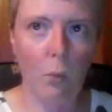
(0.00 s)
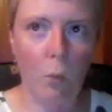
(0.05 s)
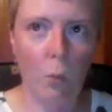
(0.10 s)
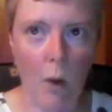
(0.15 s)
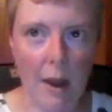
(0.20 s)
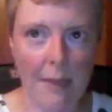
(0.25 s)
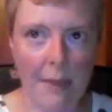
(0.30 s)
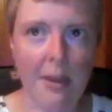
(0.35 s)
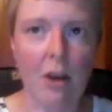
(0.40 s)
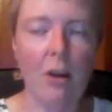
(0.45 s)

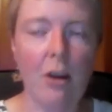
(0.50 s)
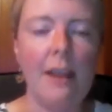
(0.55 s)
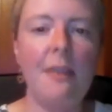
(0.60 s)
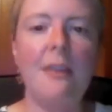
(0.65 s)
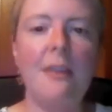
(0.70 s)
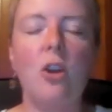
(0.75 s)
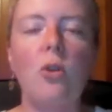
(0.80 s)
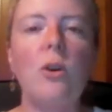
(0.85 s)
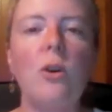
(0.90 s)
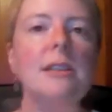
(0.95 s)
when they're
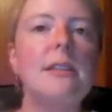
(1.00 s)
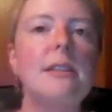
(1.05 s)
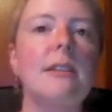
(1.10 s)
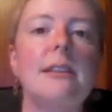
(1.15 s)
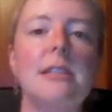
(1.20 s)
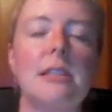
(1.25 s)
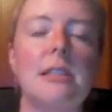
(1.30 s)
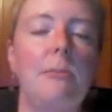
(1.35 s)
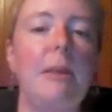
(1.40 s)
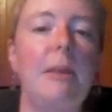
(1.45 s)
in the
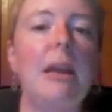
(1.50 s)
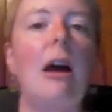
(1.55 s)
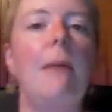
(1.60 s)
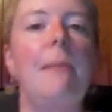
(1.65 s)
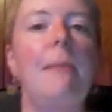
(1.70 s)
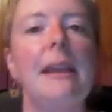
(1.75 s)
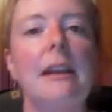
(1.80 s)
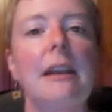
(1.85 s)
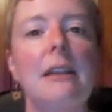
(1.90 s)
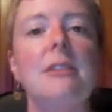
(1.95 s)
chrysalis to
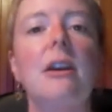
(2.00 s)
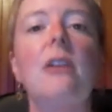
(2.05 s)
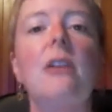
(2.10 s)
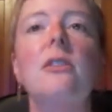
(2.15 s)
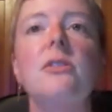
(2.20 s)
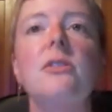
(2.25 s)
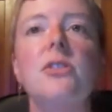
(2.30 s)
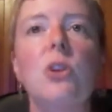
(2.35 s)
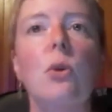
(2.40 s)
becoming an adult.